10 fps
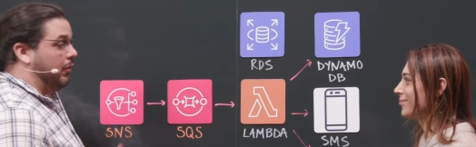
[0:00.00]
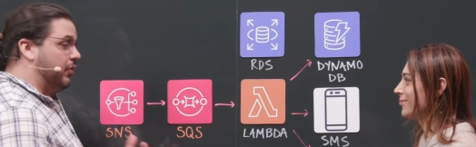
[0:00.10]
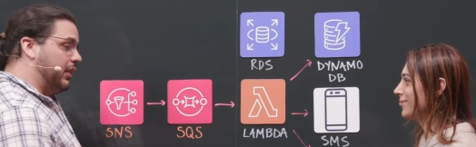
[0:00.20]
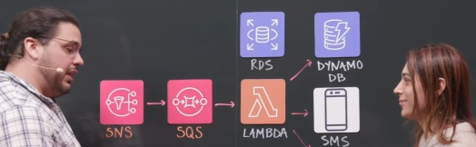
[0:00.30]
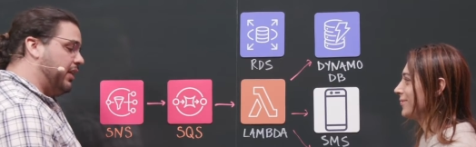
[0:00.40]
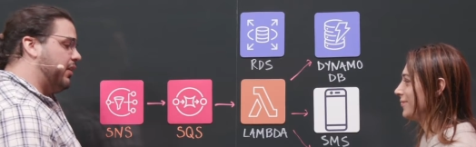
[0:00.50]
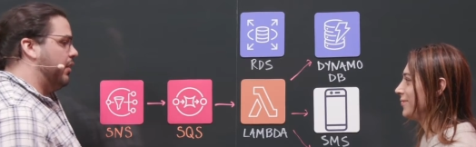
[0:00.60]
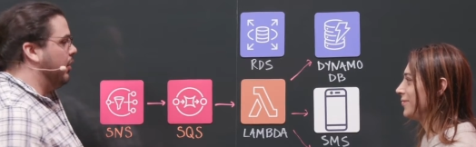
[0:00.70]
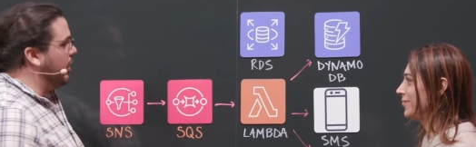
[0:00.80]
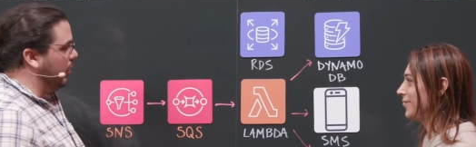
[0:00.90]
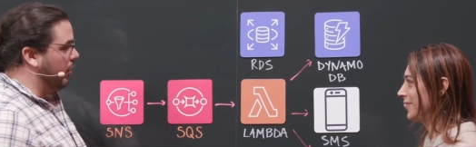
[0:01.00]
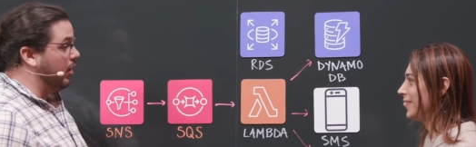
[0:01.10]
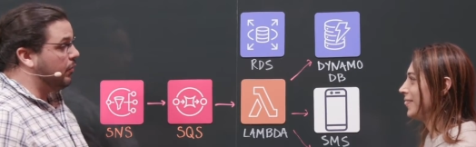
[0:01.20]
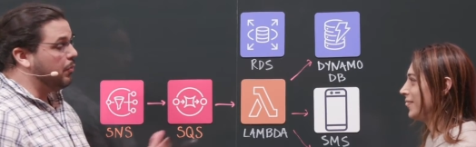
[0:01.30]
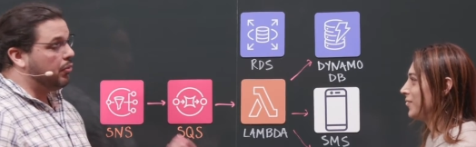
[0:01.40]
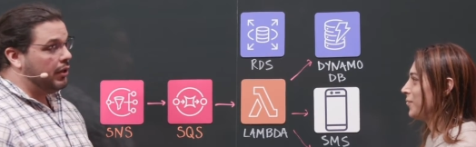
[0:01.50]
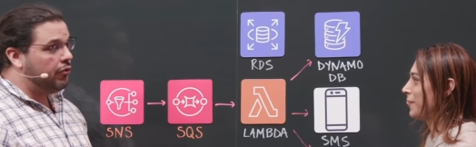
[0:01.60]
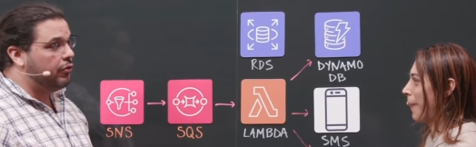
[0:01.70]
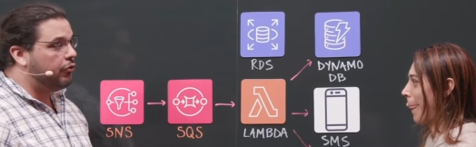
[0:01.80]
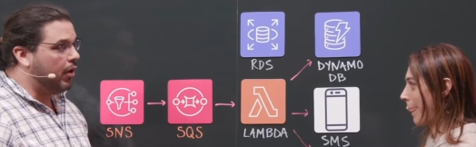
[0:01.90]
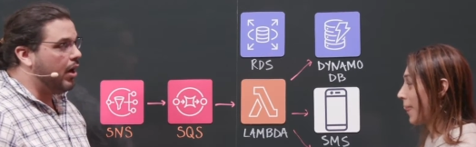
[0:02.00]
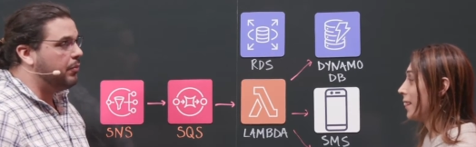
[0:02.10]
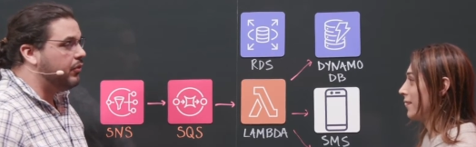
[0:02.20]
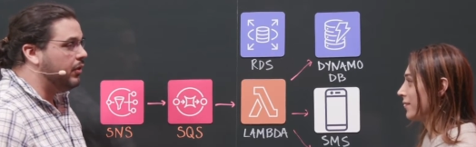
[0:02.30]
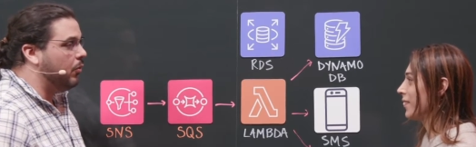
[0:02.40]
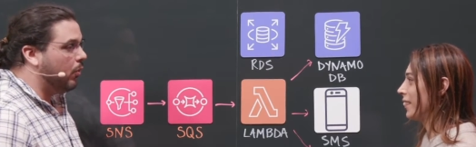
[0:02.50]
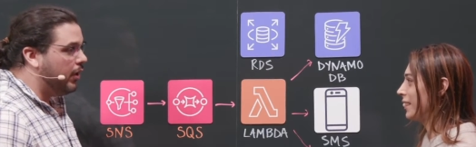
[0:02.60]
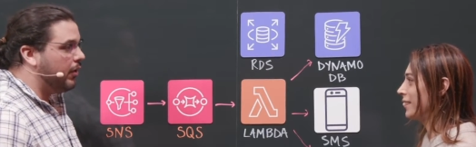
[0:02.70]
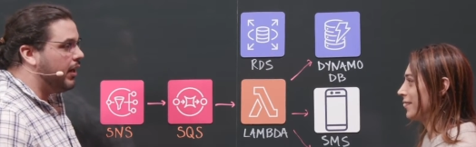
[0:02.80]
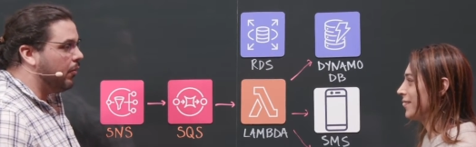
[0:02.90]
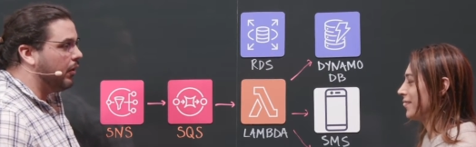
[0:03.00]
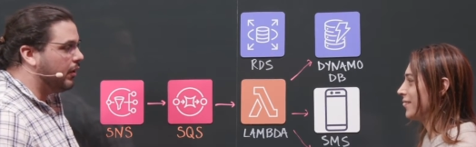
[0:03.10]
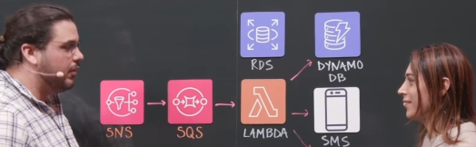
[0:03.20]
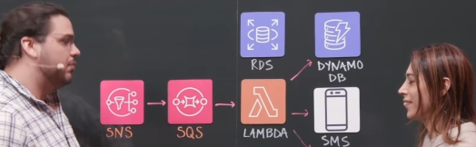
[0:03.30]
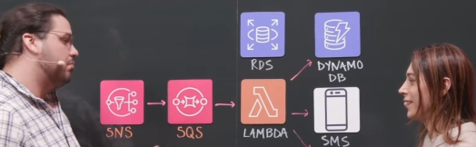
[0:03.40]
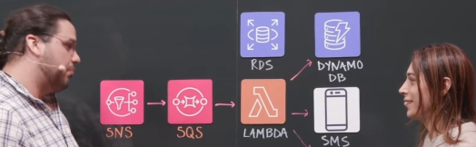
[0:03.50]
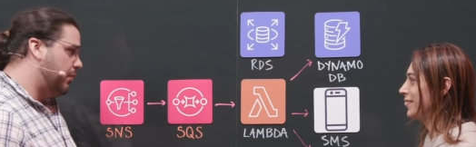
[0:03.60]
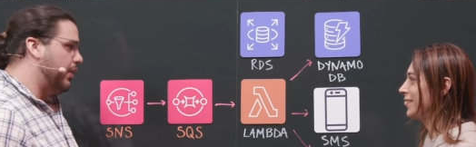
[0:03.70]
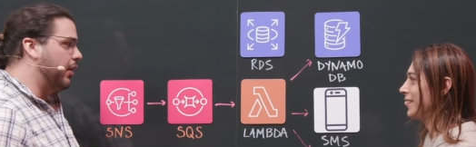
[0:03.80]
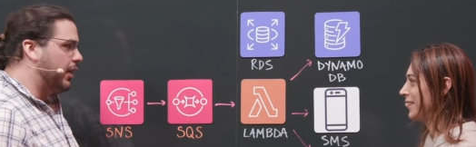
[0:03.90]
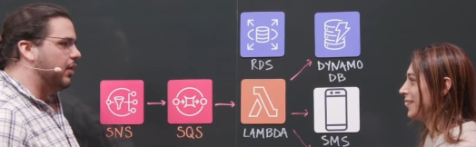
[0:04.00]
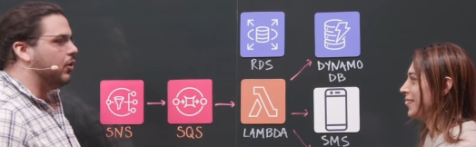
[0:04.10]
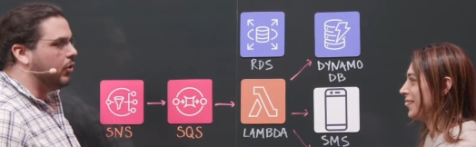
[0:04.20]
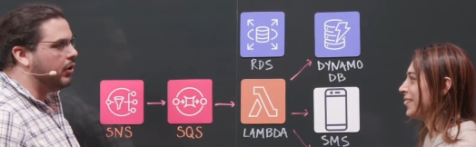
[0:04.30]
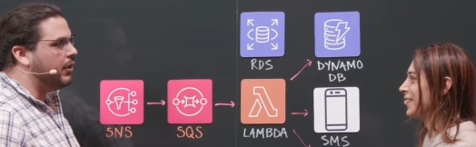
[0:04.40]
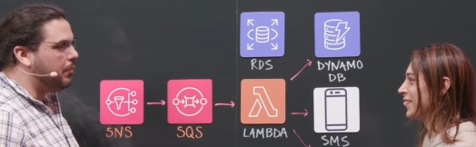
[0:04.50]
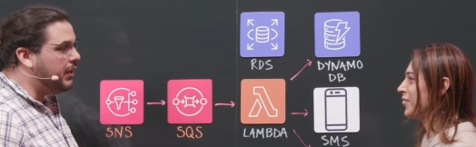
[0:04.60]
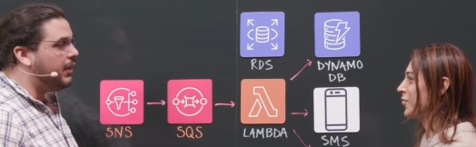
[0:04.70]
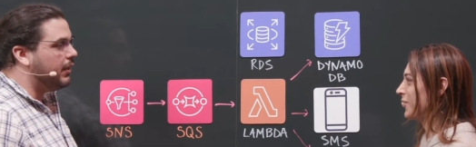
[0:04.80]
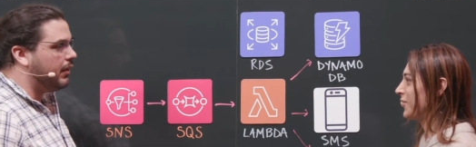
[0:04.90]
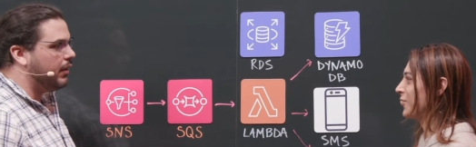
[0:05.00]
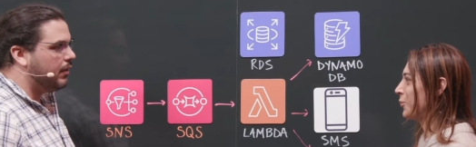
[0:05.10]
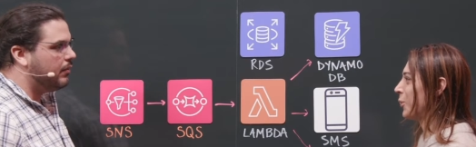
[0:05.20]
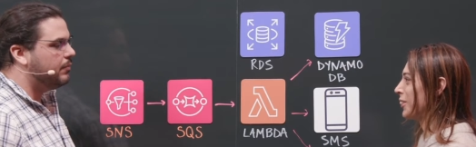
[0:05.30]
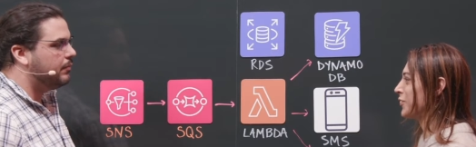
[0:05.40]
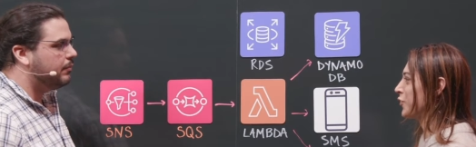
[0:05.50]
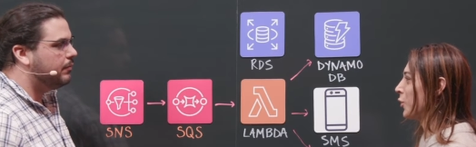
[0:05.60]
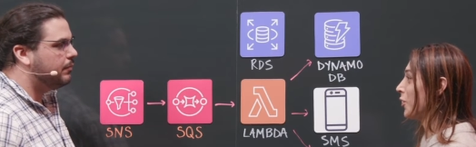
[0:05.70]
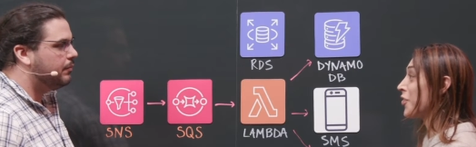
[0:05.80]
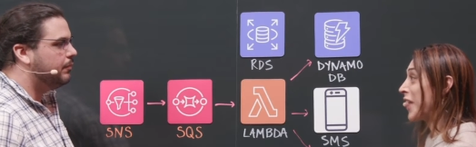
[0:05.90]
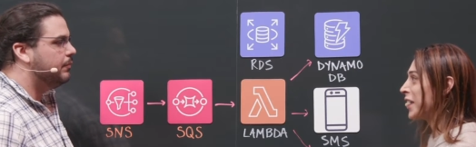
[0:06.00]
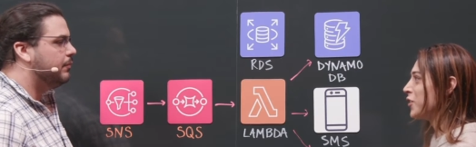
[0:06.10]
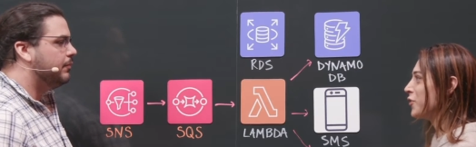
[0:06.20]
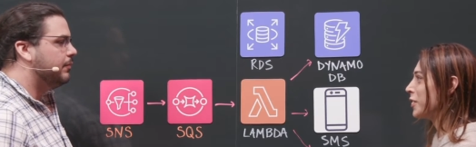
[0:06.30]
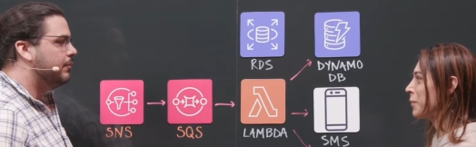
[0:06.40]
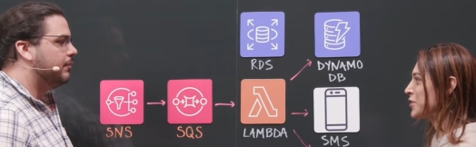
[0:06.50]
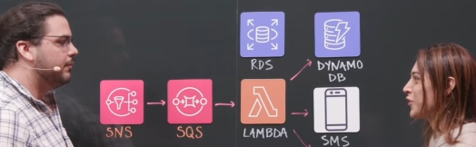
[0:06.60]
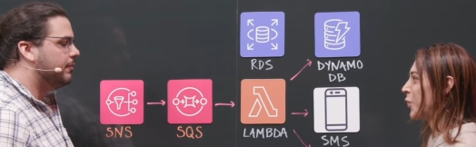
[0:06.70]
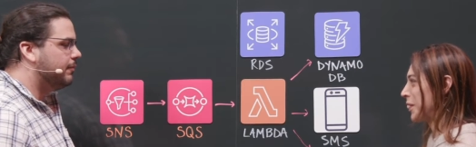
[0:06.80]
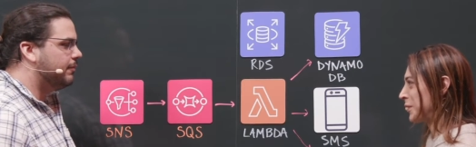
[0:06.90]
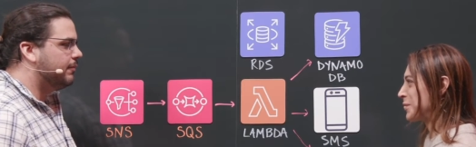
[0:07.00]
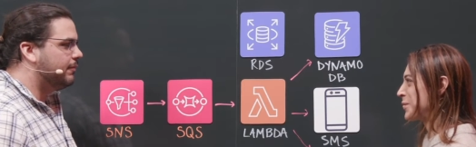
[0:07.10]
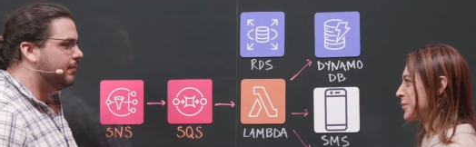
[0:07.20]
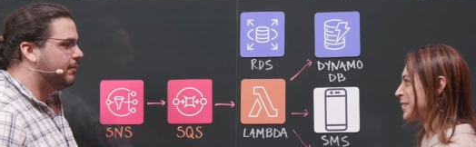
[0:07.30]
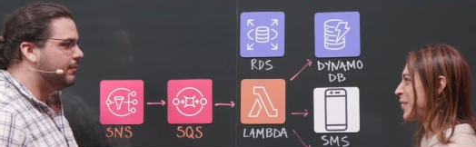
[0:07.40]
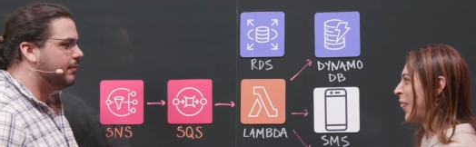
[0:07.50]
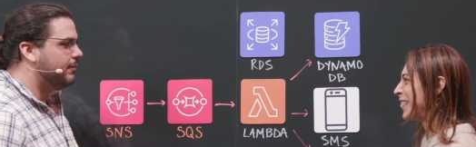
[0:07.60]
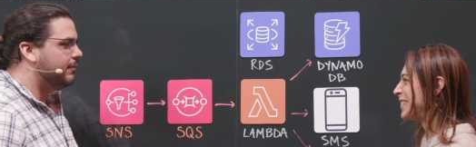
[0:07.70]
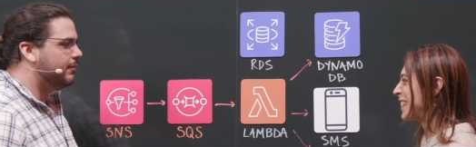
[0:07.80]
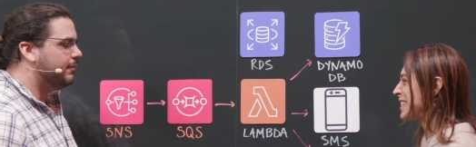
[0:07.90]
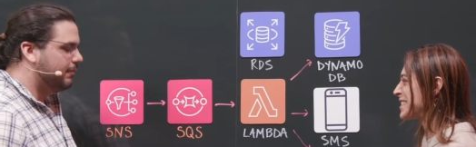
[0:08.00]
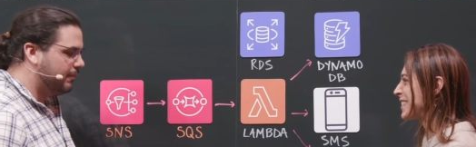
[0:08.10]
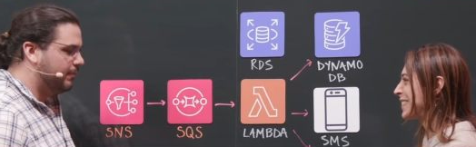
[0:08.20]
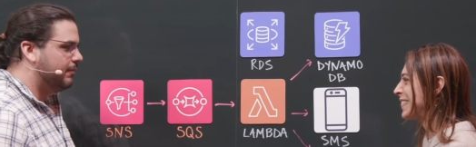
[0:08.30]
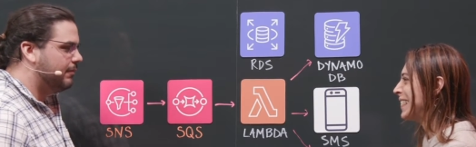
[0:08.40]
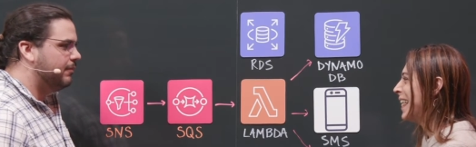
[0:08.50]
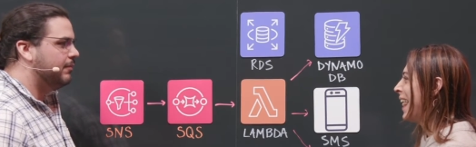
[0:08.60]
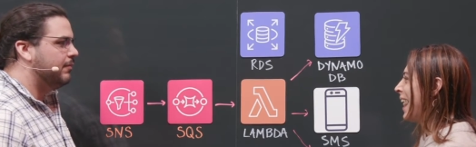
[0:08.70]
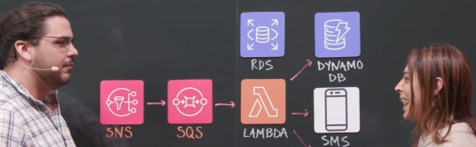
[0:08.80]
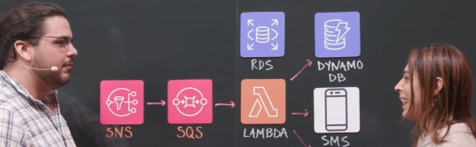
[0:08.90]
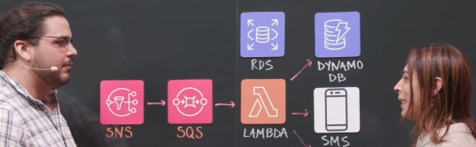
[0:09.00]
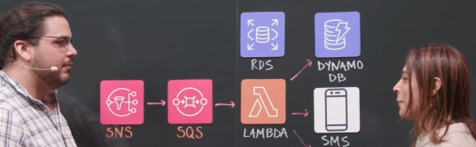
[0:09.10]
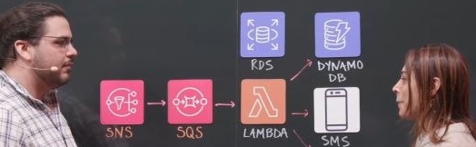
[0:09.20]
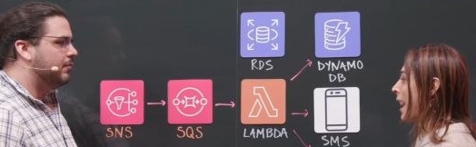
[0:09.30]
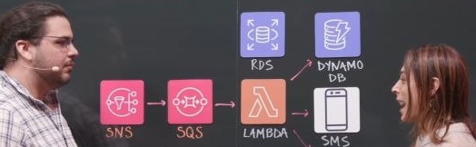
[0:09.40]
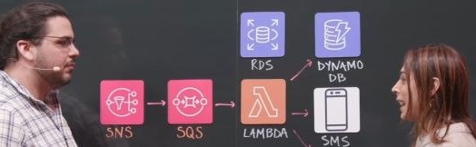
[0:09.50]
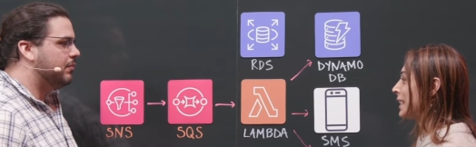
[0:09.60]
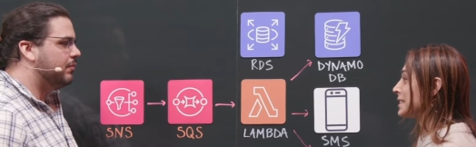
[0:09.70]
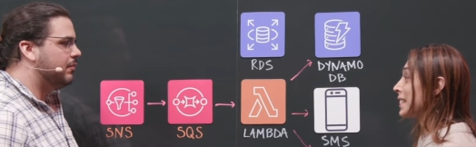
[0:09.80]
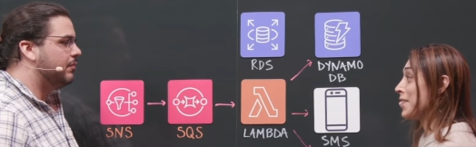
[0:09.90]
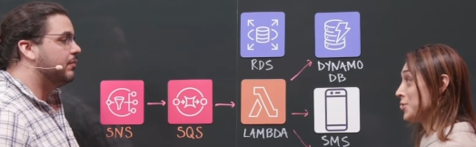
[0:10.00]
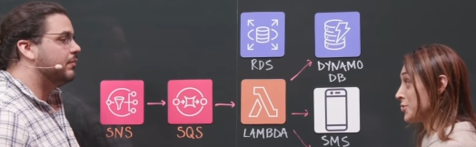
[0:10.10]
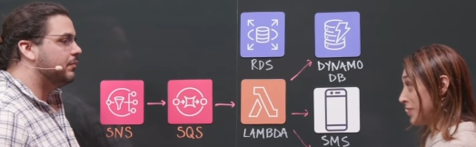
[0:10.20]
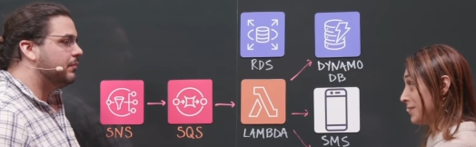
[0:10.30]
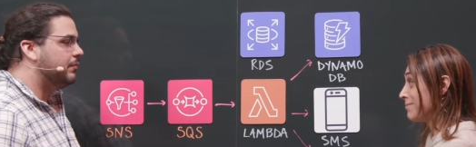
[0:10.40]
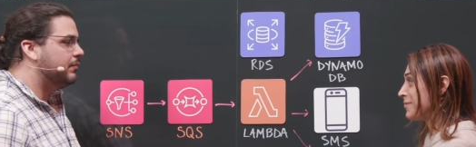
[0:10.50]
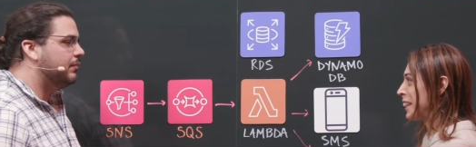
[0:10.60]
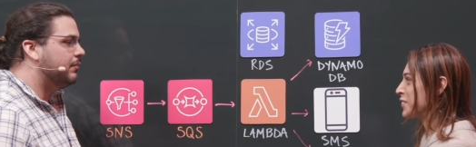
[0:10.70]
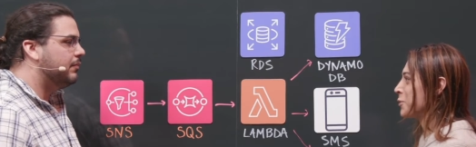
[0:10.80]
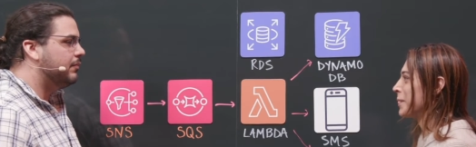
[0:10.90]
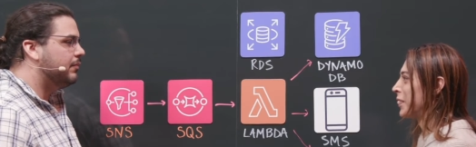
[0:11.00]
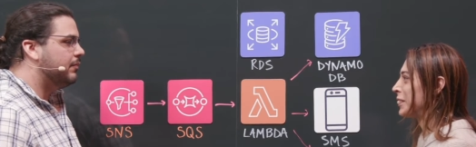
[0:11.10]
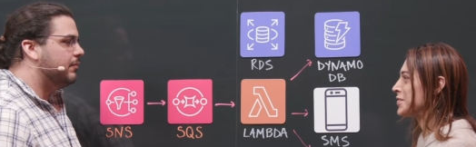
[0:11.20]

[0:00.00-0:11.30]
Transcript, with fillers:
Speaker 1: was a leak, they'll get alerted. If a pressure drops in the yeah. water network, -huh. they'll get alerted immediately.
Speaker 2: Wonderful. Thank you very much for walking us through this architecture. Um, and Eugene, thanks for being on the